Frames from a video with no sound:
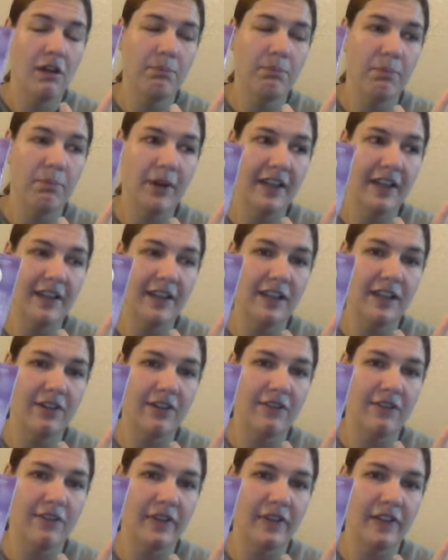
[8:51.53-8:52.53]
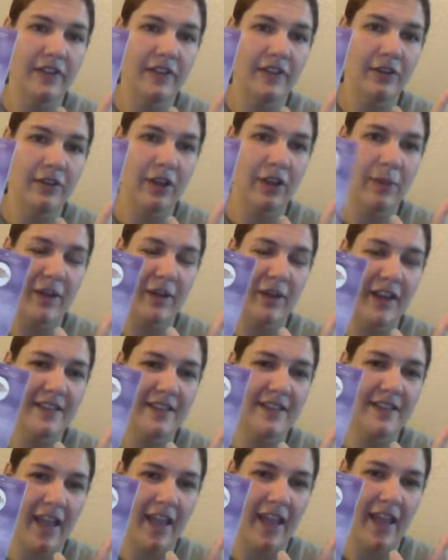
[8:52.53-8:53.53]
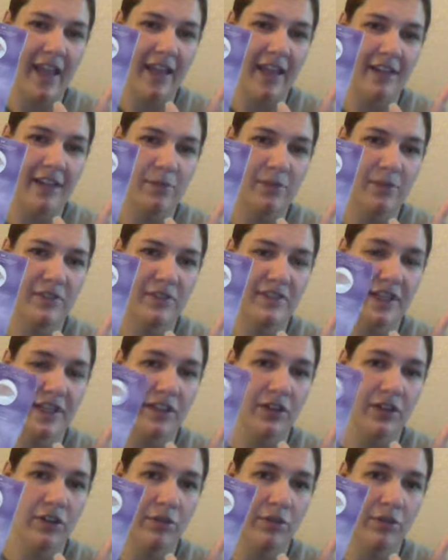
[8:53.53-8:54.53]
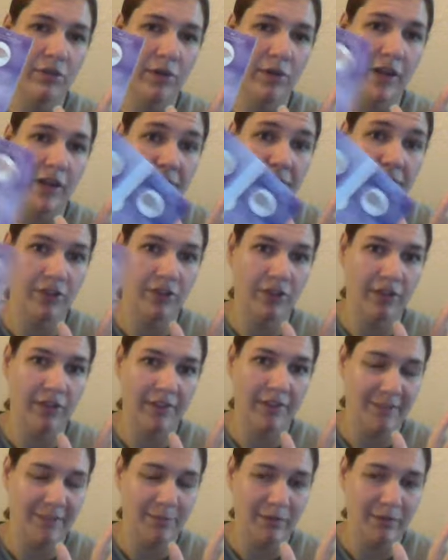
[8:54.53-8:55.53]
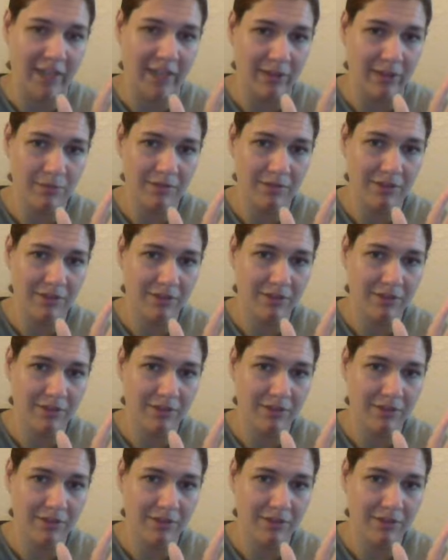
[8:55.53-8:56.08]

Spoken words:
But if you're like buying it secondhand and the person's like, oh, I took the sample out,